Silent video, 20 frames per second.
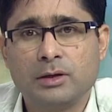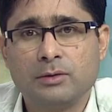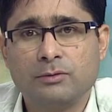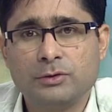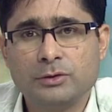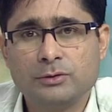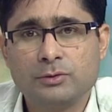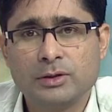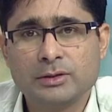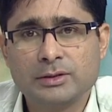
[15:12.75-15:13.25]

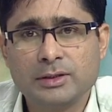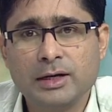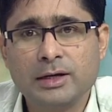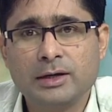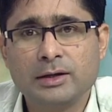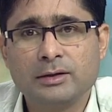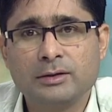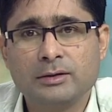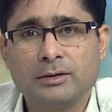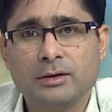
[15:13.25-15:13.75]
which was
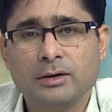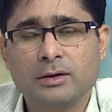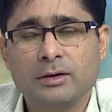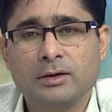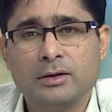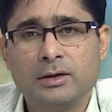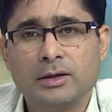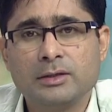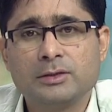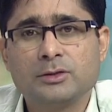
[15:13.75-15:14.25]
written
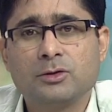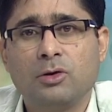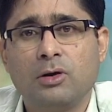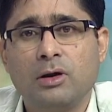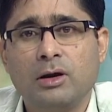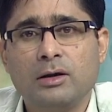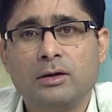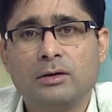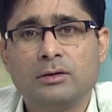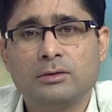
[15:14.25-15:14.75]
is
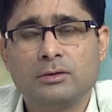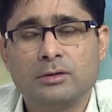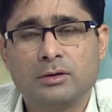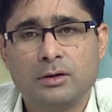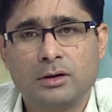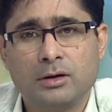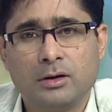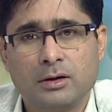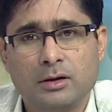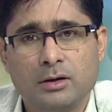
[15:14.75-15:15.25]
called
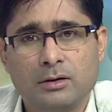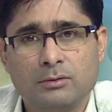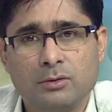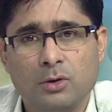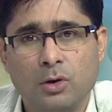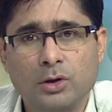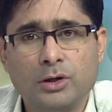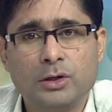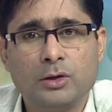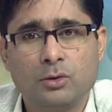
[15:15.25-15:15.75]
uh,
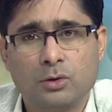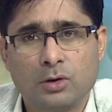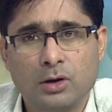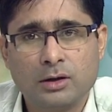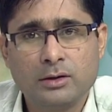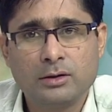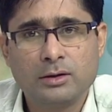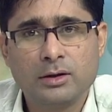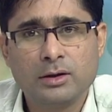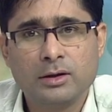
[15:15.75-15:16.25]
Holy
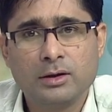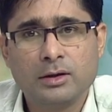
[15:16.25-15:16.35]
Quran,